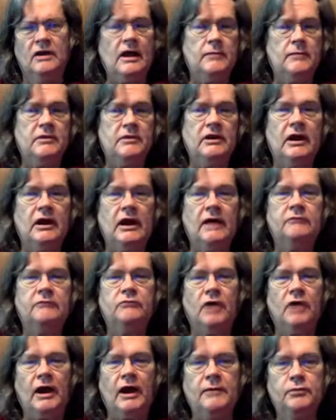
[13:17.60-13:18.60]
I I
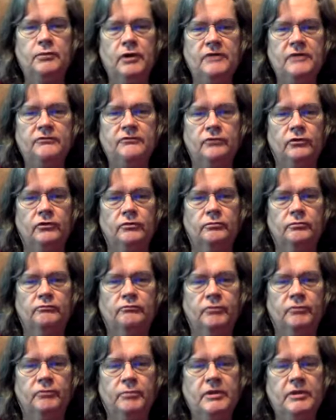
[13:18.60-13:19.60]
pray for for
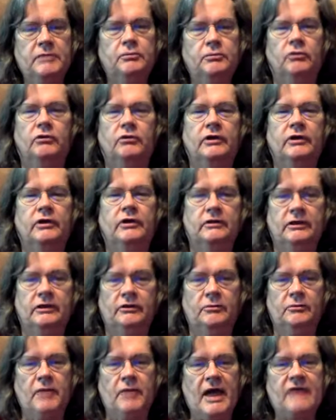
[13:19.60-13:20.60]
people, and in the
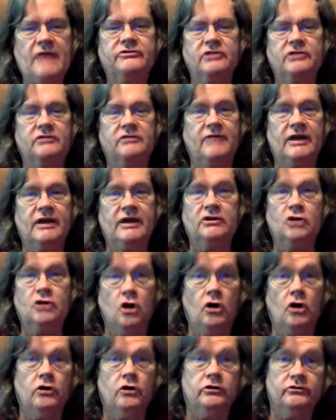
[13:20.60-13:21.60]
past I've had
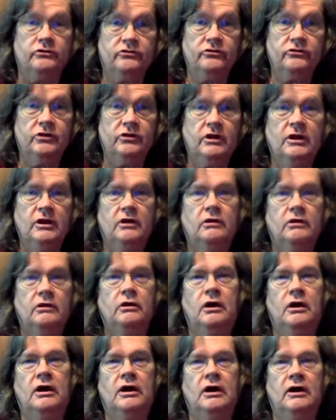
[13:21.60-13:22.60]
cards,
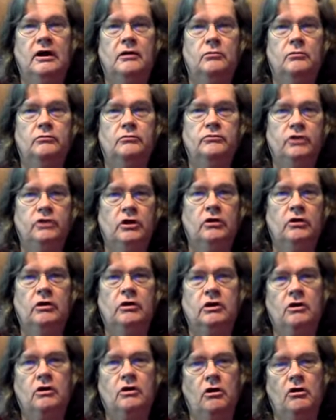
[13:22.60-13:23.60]
um, you know, a
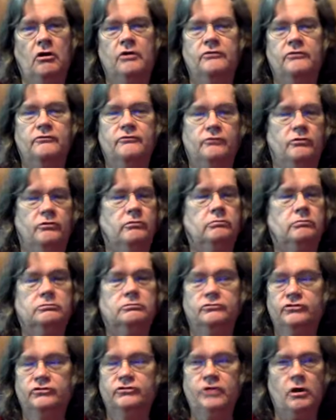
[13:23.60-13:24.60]
card for
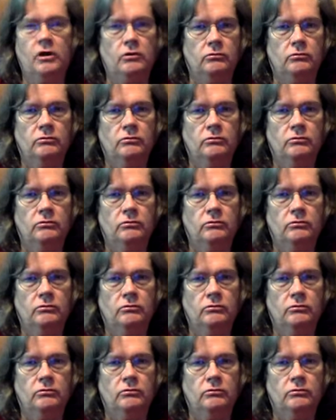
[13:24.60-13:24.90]
Zoe,